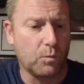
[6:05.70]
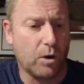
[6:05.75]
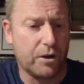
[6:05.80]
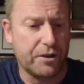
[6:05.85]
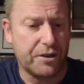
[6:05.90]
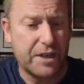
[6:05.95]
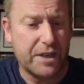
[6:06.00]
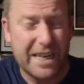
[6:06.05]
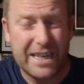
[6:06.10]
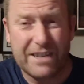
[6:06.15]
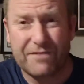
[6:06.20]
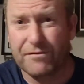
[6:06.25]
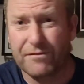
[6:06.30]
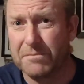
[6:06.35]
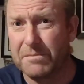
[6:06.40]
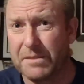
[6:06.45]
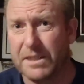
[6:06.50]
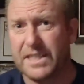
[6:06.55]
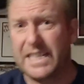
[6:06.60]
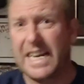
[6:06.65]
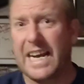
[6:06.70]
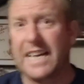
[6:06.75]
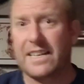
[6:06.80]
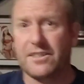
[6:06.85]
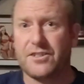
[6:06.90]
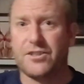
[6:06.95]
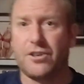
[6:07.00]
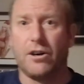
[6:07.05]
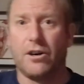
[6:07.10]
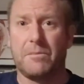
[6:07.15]
what you get from the
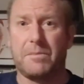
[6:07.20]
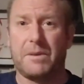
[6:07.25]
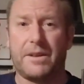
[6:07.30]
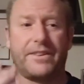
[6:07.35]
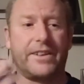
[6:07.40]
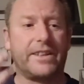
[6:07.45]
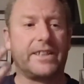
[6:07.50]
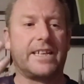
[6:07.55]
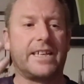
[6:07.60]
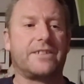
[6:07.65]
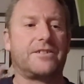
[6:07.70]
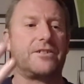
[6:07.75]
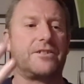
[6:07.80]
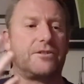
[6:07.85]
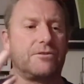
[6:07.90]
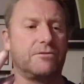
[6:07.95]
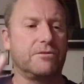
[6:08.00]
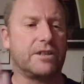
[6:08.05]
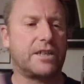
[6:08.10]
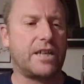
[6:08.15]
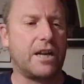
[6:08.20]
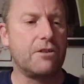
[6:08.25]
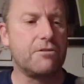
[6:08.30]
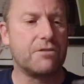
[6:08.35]
Talus hop. I think that's the sort of